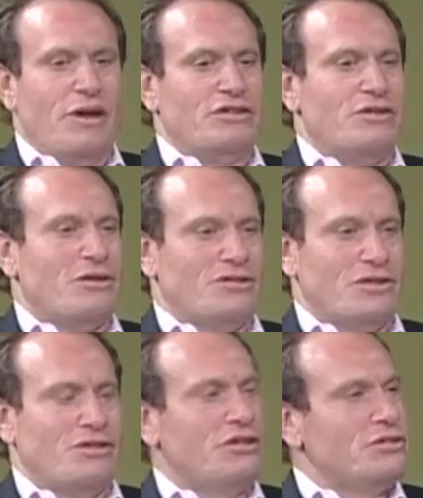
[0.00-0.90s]
based on
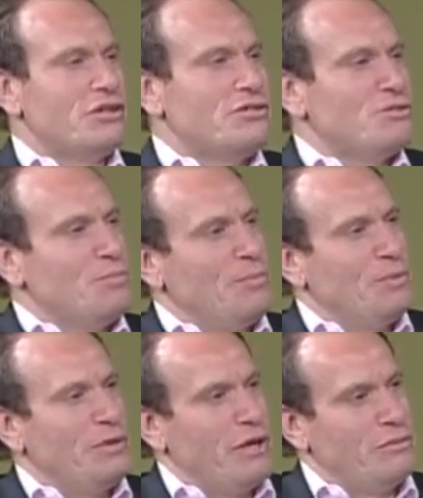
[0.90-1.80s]
statistics is
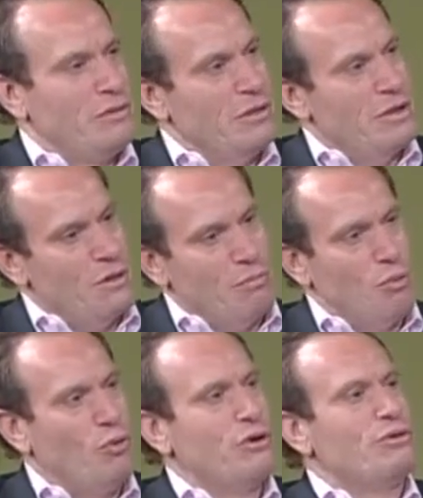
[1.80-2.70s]
people get
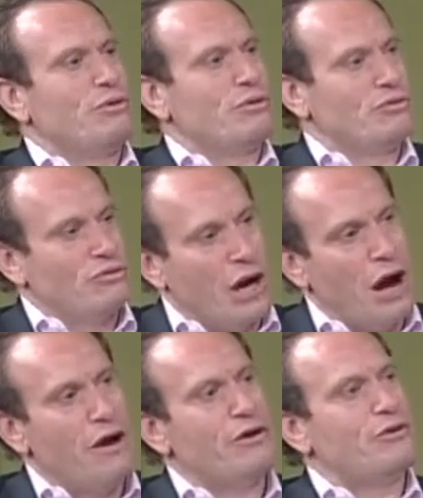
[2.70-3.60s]
bored or
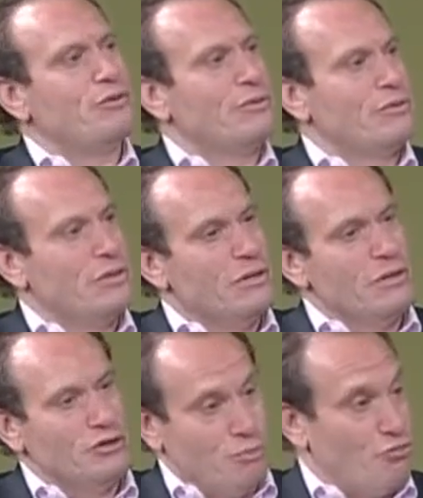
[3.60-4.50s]
tired or
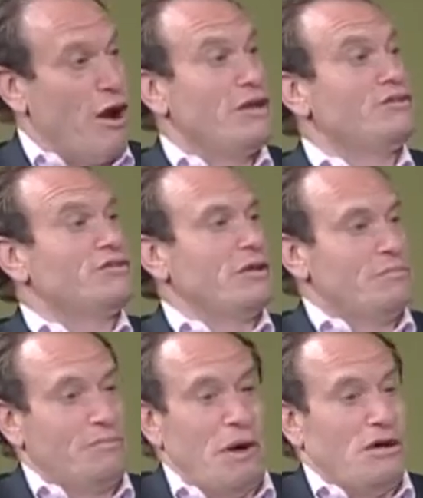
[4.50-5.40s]
depressed
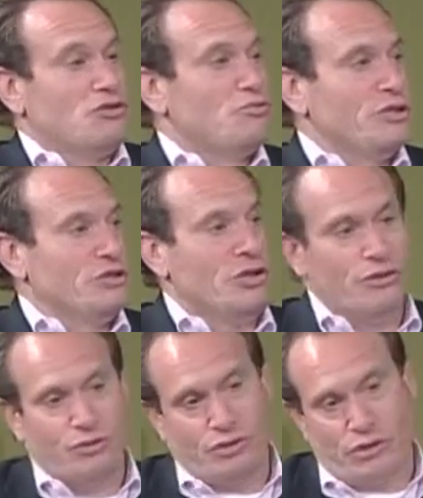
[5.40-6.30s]
and possibly
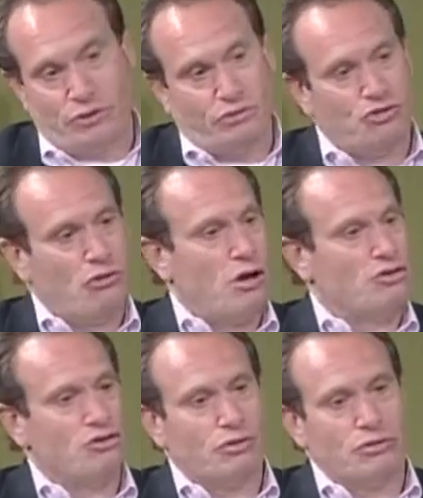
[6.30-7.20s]
turn to
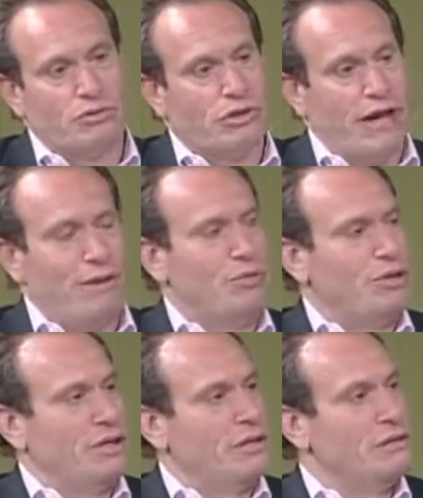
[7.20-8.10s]
drugs or
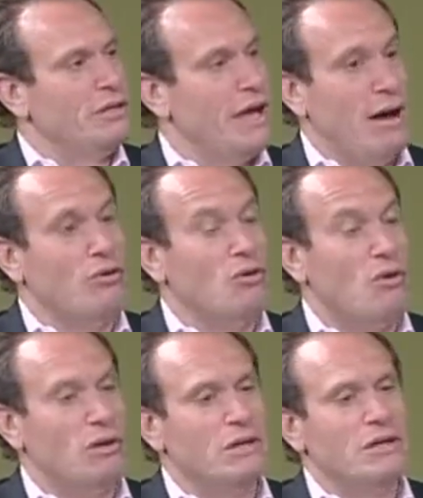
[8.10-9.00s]
gambling and
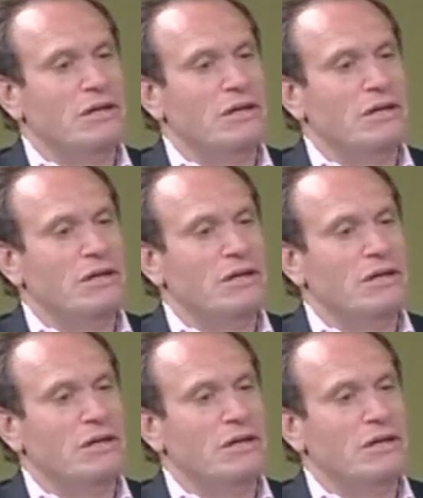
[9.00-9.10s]
alcohol.